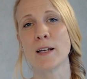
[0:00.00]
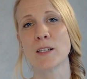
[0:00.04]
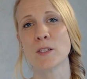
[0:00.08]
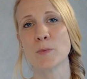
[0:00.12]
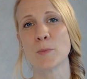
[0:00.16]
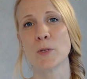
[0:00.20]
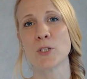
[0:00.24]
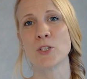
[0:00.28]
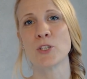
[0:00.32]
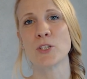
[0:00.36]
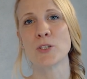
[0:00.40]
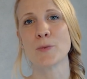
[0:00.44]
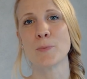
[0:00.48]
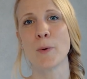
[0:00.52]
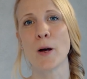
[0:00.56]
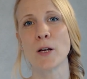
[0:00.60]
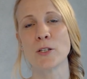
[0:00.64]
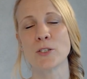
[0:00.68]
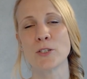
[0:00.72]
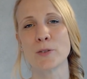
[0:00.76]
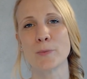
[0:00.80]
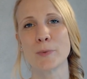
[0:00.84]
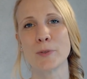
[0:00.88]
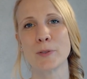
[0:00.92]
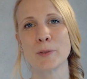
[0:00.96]
as much as
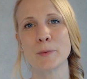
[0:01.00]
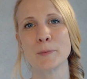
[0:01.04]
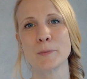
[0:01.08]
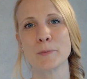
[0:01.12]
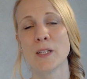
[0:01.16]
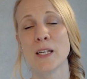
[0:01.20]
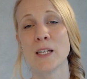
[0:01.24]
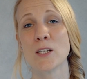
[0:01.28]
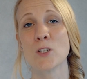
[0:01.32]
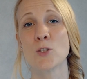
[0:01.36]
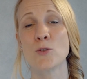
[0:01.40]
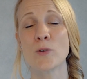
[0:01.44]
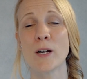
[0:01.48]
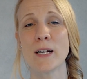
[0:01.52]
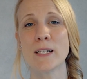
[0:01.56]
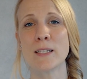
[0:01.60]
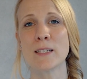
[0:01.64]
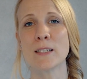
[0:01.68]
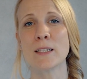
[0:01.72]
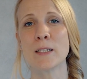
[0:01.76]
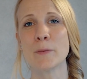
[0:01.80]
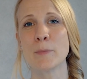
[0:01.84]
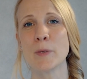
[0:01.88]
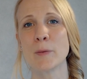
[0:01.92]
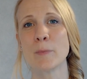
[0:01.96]
possible and try to
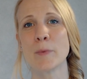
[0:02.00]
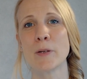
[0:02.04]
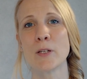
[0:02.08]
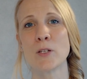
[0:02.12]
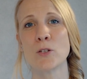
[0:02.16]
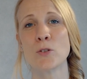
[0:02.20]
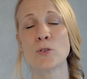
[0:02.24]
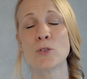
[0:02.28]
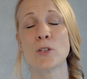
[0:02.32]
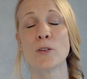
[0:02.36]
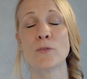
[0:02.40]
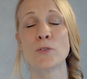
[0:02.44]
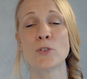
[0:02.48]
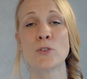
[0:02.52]
limit my use of